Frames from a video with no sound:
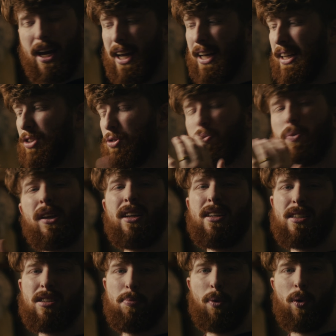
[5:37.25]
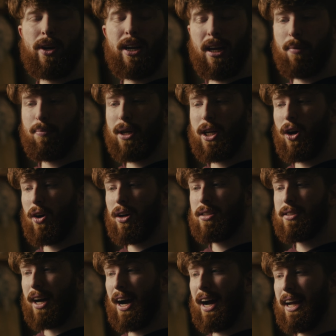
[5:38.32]
And it's really disappointing
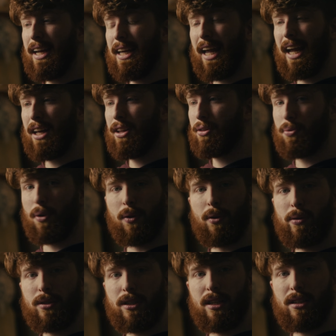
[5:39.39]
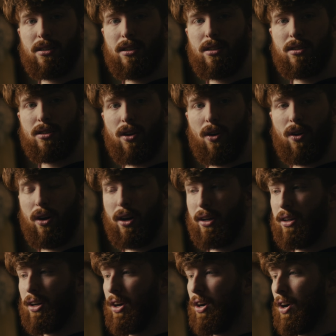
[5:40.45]
because I can't throw those lenses
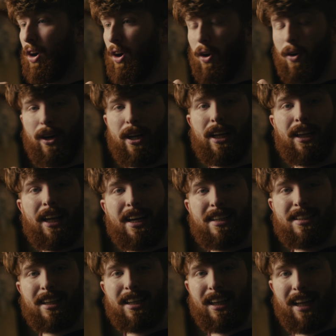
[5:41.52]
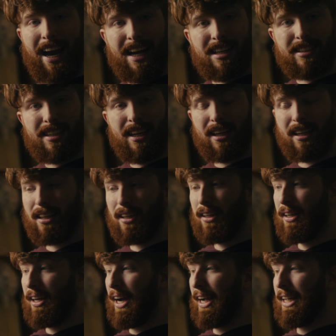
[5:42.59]
on Arri Alexa Classic.
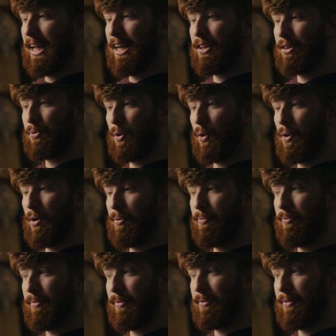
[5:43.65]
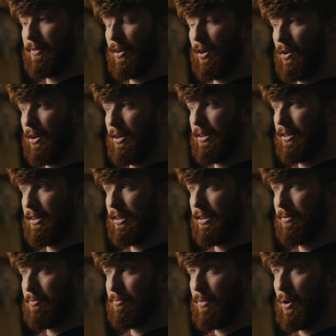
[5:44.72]
I can't throw them on
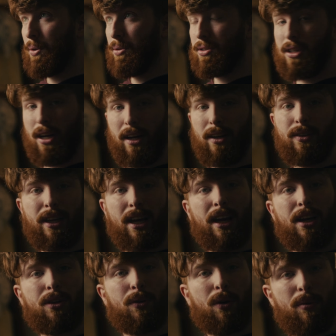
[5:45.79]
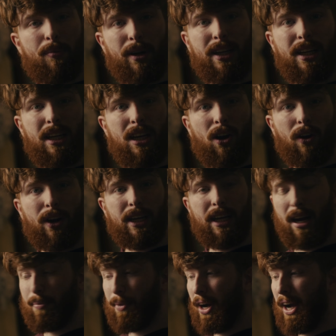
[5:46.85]
I don't think I can throw them on any Arri
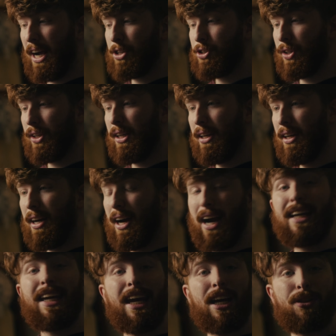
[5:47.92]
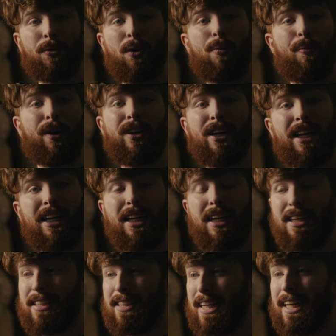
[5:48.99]
camera actually. I can't throw them on
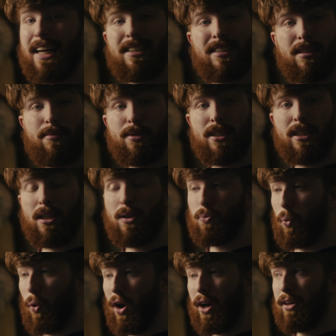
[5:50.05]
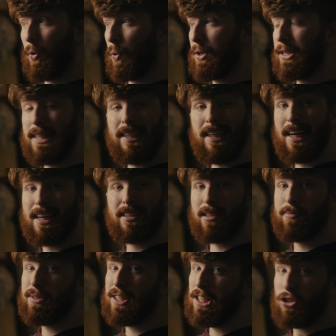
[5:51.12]
any DSMC-1 or
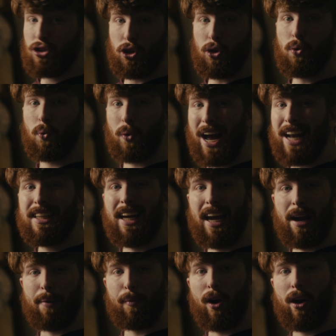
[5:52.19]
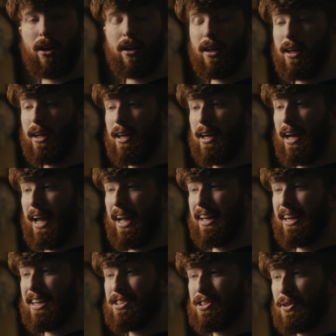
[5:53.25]
DSMC-2 RED camera.
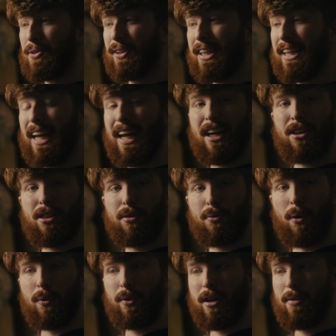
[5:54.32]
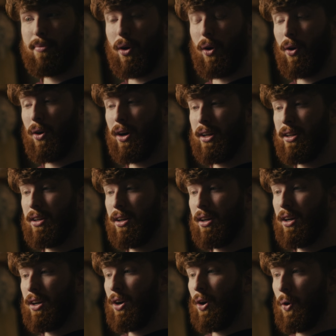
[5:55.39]
And I certainly can't throw them on
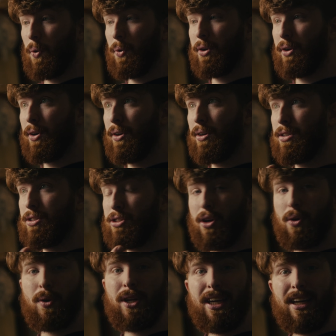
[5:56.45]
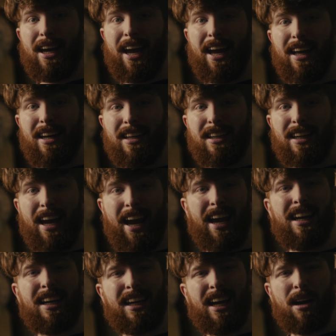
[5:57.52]
older Sony and
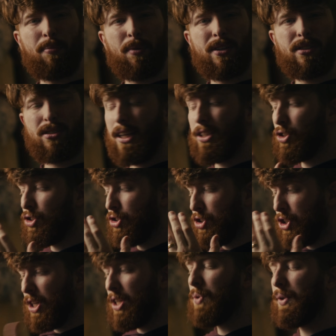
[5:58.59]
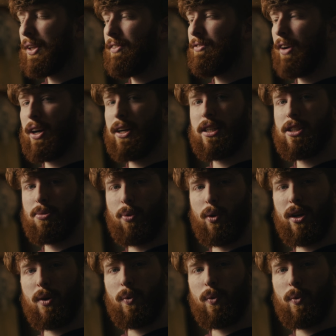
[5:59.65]
Canon cameras. It's genuinely very disappointing